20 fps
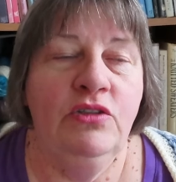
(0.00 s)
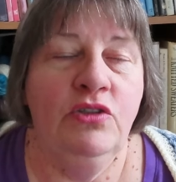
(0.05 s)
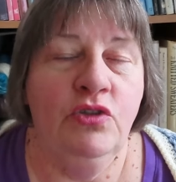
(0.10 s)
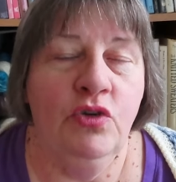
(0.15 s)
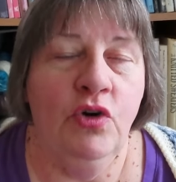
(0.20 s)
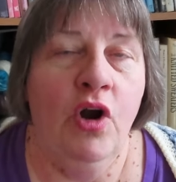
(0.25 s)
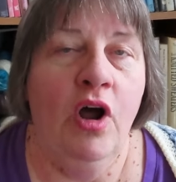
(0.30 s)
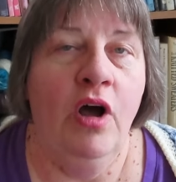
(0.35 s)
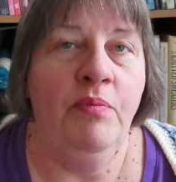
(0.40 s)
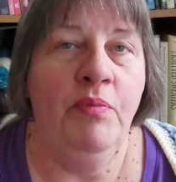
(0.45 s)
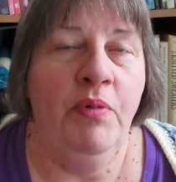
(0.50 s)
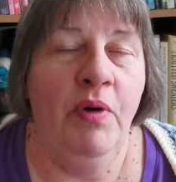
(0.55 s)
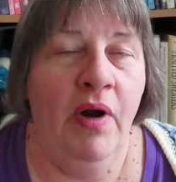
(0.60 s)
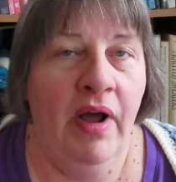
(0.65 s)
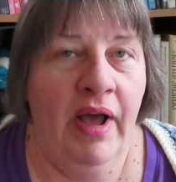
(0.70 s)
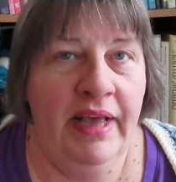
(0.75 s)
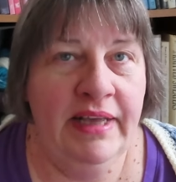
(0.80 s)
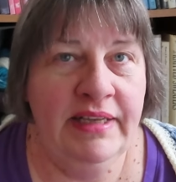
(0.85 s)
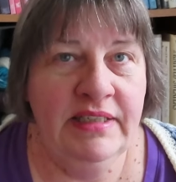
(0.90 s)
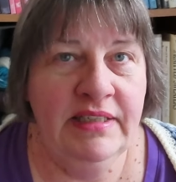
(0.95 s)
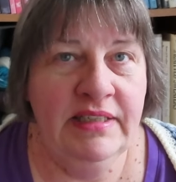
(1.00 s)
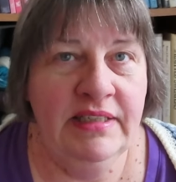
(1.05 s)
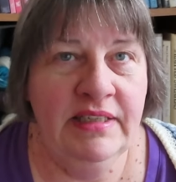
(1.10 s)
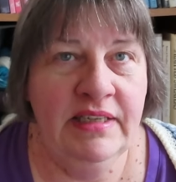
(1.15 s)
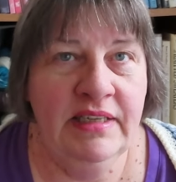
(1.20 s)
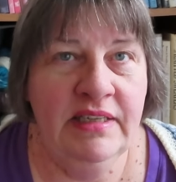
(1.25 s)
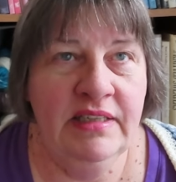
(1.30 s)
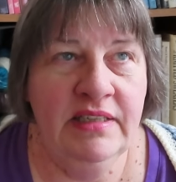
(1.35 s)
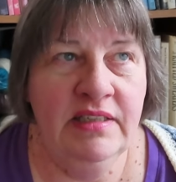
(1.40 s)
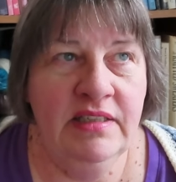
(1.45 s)
draw
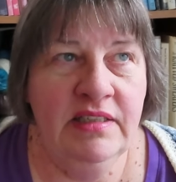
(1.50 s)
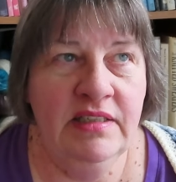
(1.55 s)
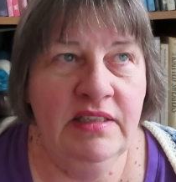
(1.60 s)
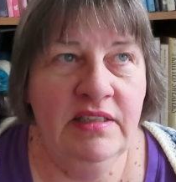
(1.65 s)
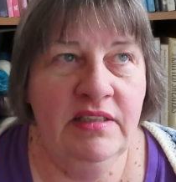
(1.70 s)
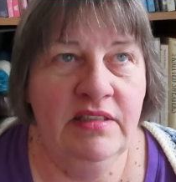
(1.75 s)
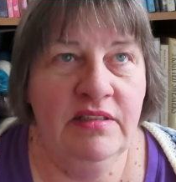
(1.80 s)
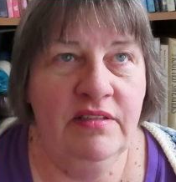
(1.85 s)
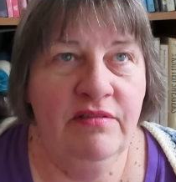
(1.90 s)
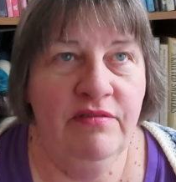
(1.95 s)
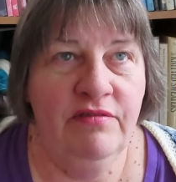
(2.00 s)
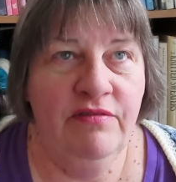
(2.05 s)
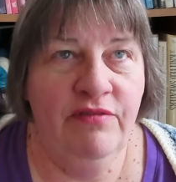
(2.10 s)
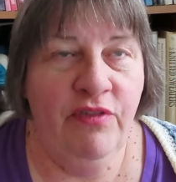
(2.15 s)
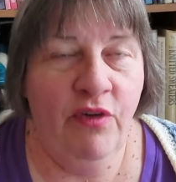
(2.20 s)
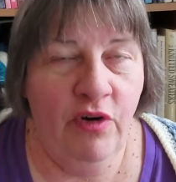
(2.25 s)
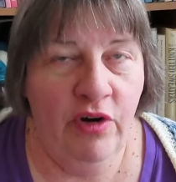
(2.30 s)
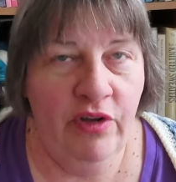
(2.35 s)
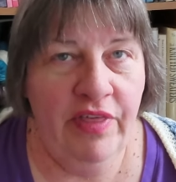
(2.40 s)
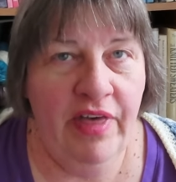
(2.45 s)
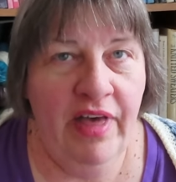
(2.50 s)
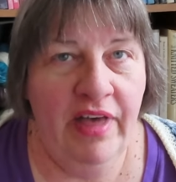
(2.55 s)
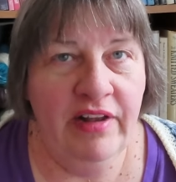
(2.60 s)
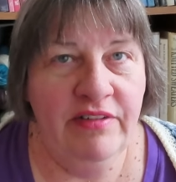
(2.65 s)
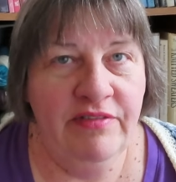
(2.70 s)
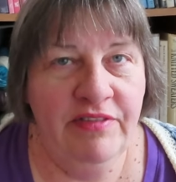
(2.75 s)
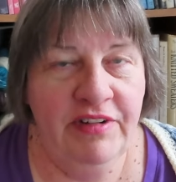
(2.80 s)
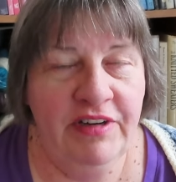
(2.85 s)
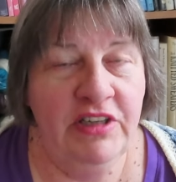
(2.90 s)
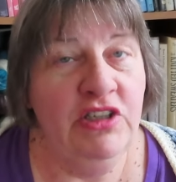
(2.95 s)
prizes for
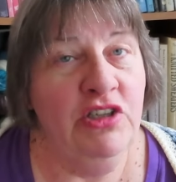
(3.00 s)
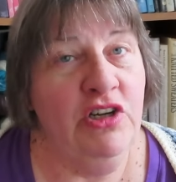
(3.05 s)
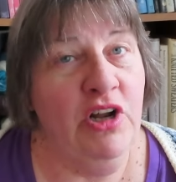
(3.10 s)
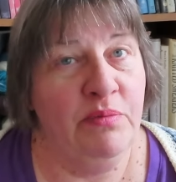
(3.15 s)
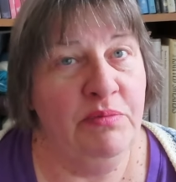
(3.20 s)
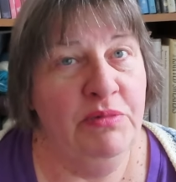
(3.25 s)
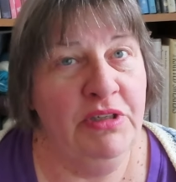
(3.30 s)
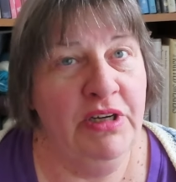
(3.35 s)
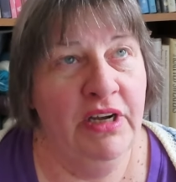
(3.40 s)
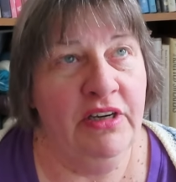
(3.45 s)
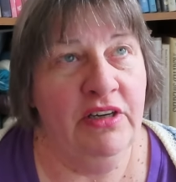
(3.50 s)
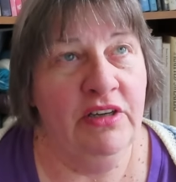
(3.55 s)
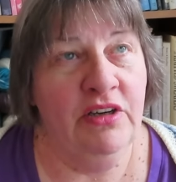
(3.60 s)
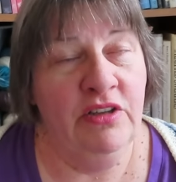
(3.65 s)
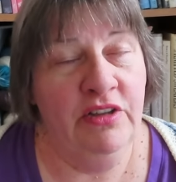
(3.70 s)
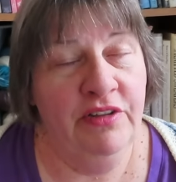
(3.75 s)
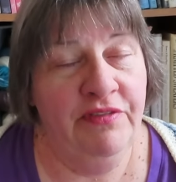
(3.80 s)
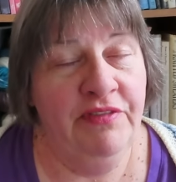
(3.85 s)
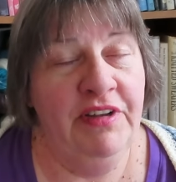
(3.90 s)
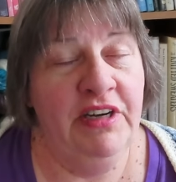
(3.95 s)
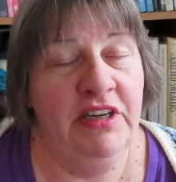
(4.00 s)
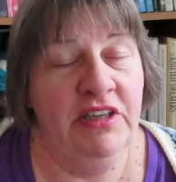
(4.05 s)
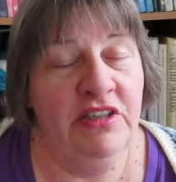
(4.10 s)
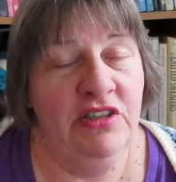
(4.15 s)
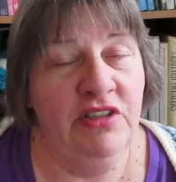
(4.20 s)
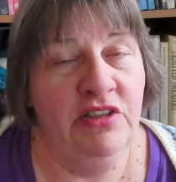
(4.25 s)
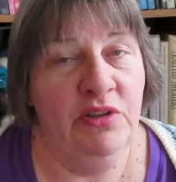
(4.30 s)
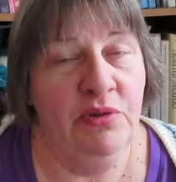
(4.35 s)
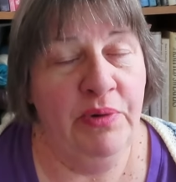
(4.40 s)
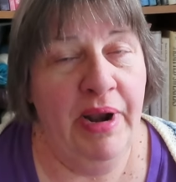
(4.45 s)
that finished object or the
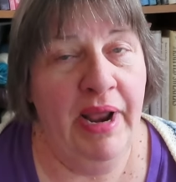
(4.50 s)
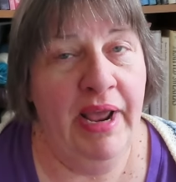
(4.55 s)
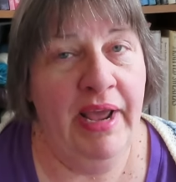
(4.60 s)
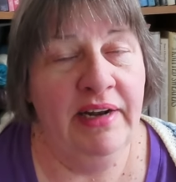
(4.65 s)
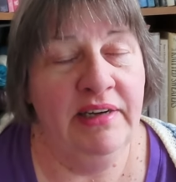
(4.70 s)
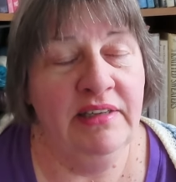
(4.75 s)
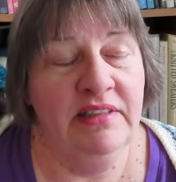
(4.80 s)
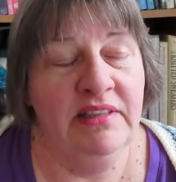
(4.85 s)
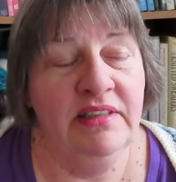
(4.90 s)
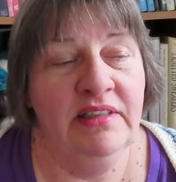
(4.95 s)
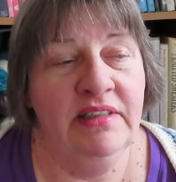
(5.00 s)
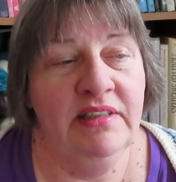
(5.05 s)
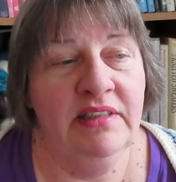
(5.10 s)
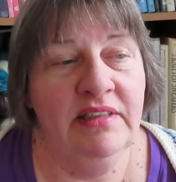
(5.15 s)
finished thread